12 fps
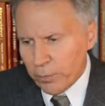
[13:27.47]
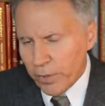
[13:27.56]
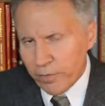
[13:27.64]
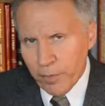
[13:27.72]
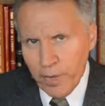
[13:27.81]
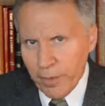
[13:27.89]

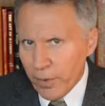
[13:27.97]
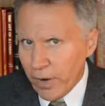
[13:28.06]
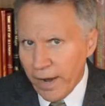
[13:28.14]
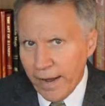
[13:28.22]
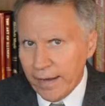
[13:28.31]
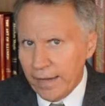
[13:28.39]
But
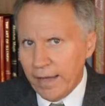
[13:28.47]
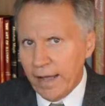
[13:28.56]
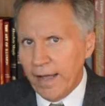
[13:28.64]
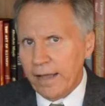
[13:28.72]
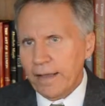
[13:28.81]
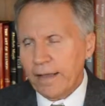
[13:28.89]
remember,
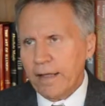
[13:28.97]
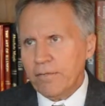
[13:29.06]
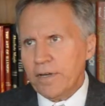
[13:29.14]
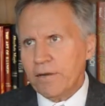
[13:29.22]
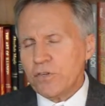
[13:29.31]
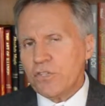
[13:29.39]
I
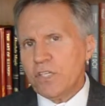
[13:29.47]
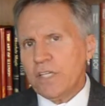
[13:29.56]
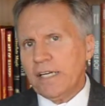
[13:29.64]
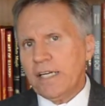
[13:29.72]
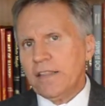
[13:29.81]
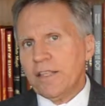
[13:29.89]
have never
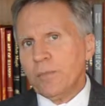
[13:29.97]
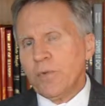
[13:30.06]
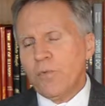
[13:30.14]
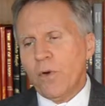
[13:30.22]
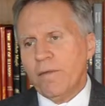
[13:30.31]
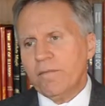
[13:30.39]
seen anything
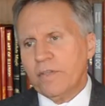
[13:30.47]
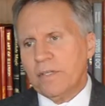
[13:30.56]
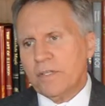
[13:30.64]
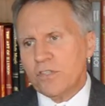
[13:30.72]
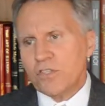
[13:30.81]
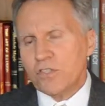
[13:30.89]
before.
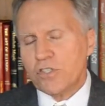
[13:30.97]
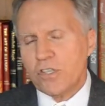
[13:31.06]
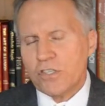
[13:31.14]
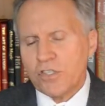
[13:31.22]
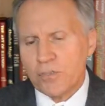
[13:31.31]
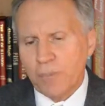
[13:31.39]
This
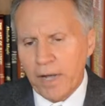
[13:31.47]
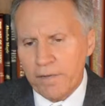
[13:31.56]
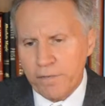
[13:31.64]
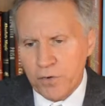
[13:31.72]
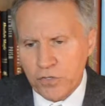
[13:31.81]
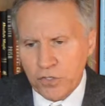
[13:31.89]
is my
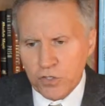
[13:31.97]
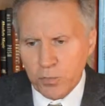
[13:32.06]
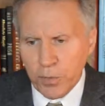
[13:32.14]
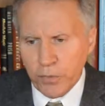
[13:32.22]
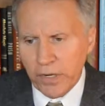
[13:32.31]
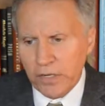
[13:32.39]
first
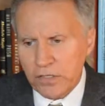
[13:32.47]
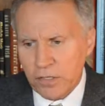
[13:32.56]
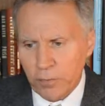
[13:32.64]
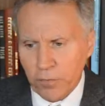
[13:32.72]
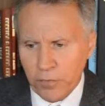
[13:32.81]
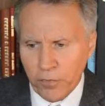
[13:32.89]
experience.
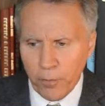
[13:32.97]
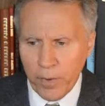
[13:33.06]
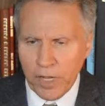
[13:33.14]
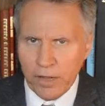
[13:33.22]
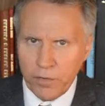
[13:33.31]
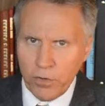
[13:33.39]
For
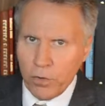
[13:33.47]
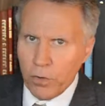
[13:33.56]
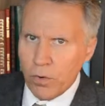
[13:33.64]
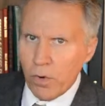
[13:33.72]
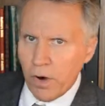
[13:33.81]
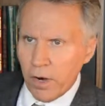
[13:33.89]
many of you
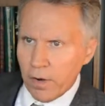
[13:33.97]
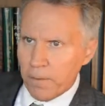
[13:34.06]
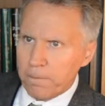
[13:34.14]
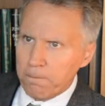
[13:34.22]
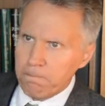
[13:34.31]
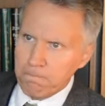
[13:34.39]
who
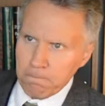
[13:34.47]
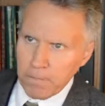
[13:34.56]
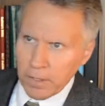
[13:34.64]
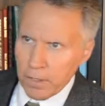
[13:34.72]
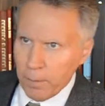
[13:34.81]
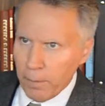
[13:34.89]
are
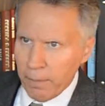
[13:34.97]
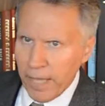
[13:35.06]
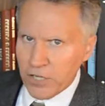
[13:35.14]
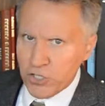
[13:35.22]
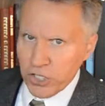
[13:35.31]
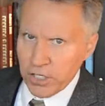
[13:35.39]

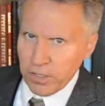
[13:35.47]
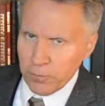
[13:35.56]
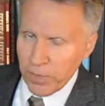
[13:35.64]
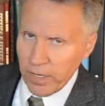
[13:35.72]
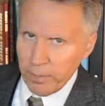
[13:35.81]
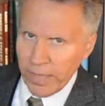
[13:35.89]
magic,
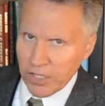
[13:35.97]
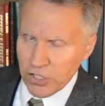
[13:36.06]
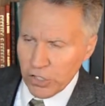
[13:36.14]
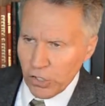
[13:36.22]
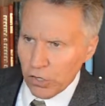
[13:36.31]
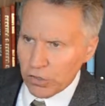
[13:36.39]
you've been in
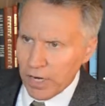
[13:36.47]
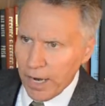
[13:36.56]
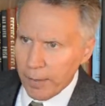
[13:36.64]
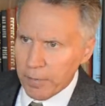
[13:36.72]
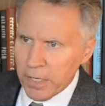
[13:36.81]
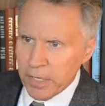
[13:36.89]
magic a long
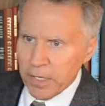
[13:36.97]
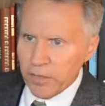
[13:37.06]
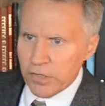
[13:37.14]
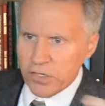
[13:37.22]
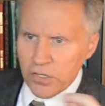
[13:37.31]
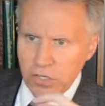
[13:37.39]
time,
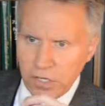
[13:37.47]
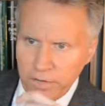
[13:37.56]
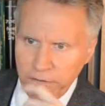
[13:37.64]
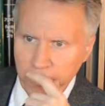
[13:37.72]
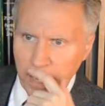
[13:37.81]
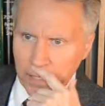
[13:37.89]
this is an
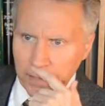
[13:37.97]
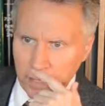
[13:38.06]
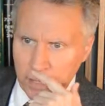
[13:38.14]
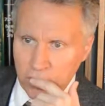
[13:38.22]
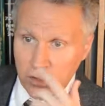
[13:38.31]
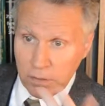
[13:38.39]
effect
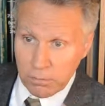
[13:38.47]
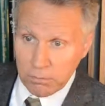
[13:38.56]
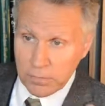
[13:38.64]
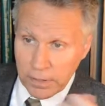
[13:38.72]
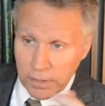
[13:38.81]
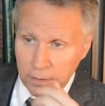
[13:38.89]
that is,
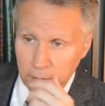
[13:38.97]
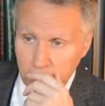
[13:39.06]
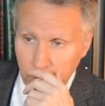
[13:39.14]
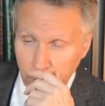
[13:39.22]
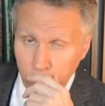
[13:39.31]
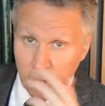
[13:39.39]

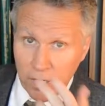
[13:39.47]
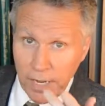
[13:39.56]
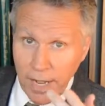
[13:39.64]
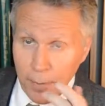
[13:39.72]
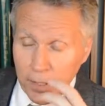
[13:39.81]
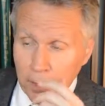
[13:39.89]
you know, pretty
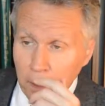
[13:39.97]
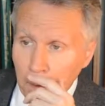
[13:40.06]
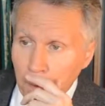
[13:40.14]
common,